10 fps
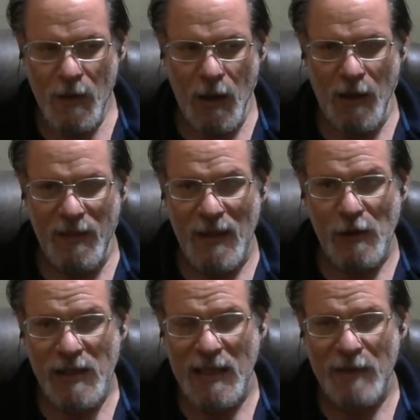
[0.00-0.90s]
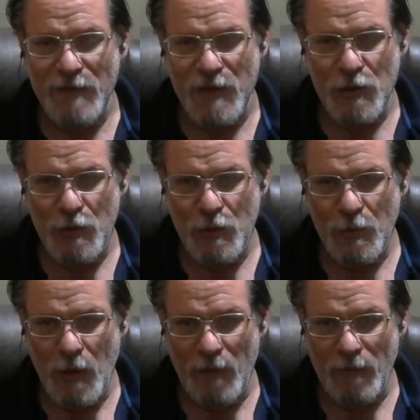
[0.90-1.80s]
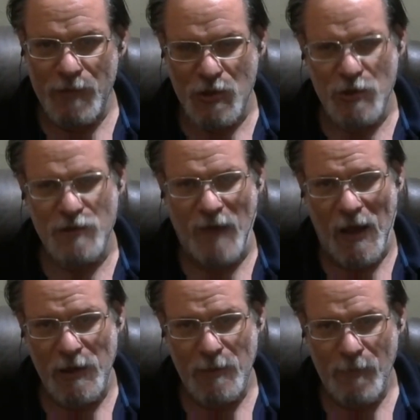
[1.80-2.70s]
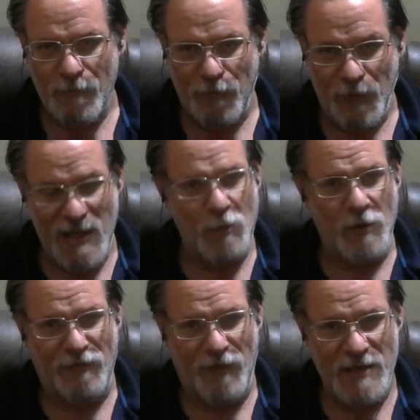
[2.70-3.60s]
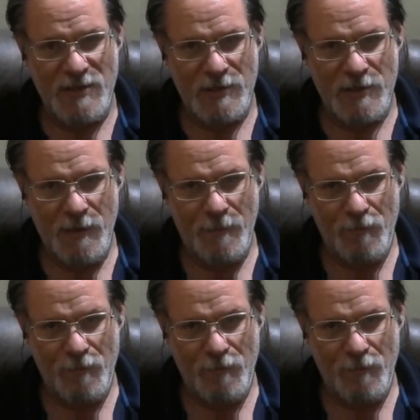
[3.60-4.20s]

uh, they'll give you search volume for keyword phrases.